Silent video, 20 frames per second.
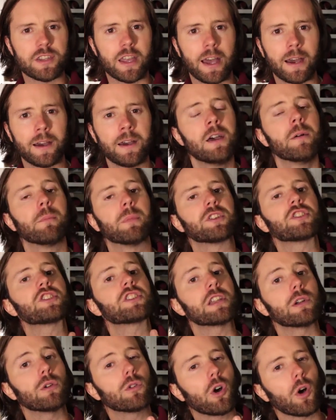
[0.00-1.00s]
there, but
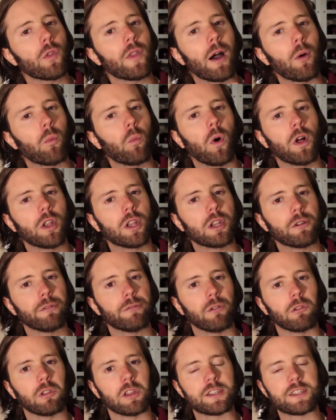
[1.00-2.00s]
still got that
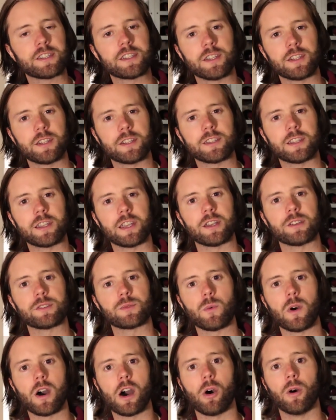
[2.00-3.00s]
wonderful acidity as
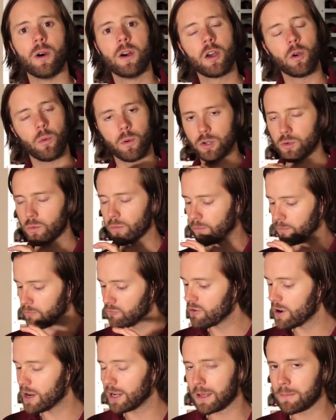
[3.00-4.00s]
well, which will
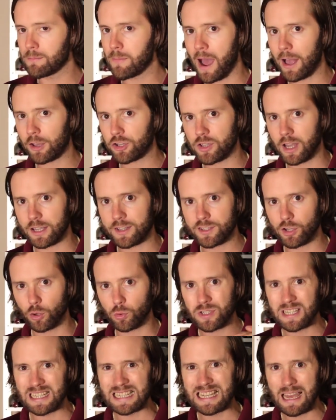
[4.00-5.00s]
really match that
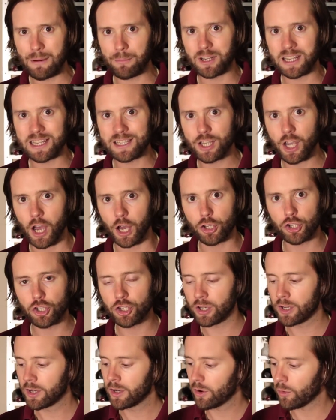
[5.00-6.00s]
salty, lemony touch
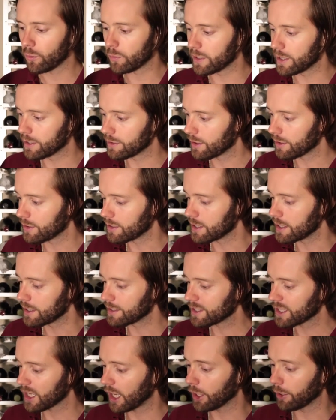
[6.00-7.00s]
with the
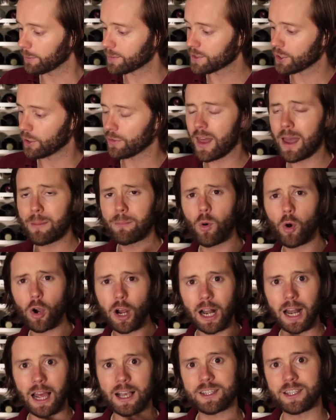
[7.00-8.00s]
scallops. So they're more
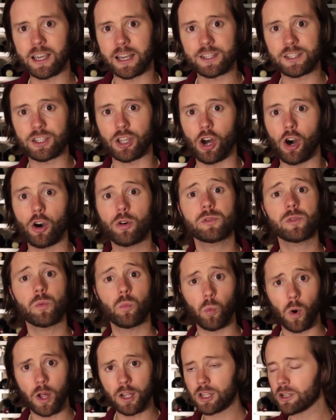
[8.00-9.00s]
classic styles,
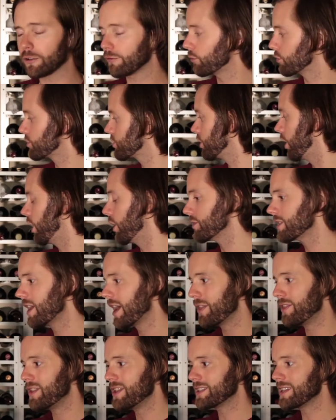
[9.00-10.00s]
wonderful styles.
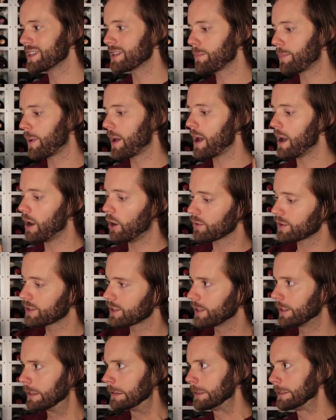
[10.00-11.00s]
This is
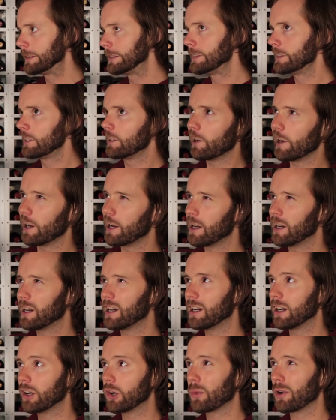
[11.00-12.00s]
about,
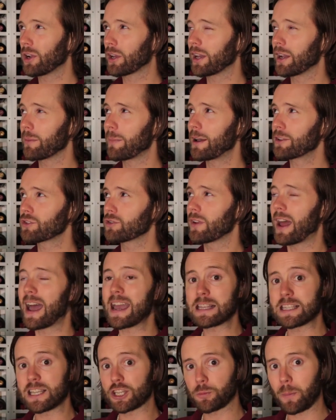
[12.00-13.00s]
uh, we're looking at about sort of
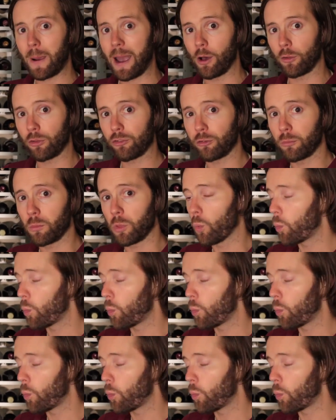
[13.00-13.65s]
eightish pounds from the